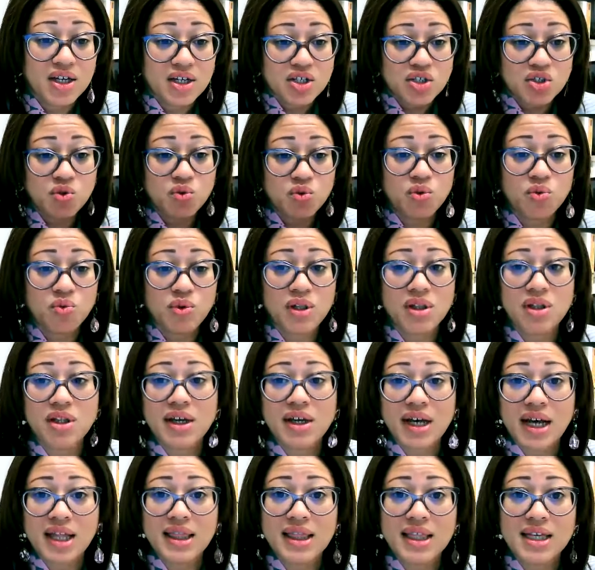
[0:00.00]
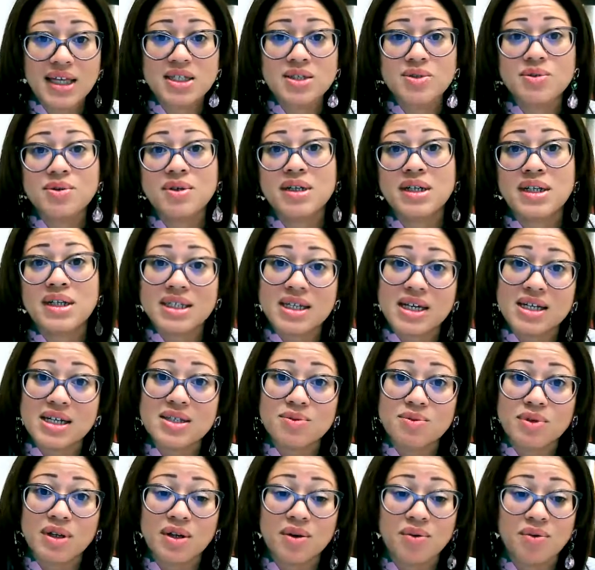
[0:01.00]
So when we look at this one, it
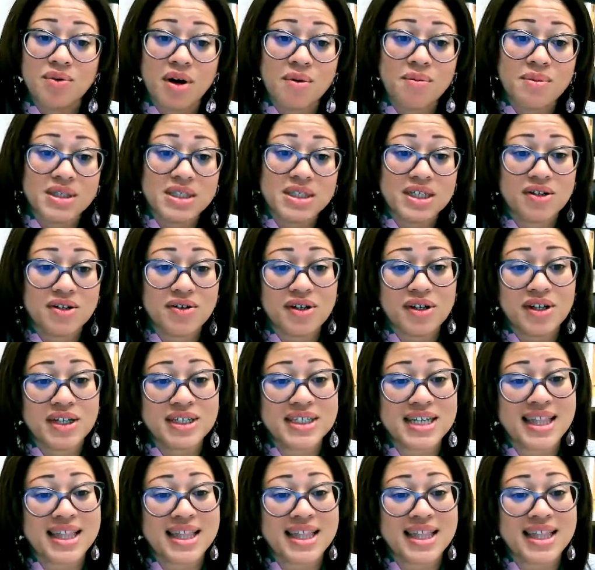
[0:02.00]
says week 1 materials,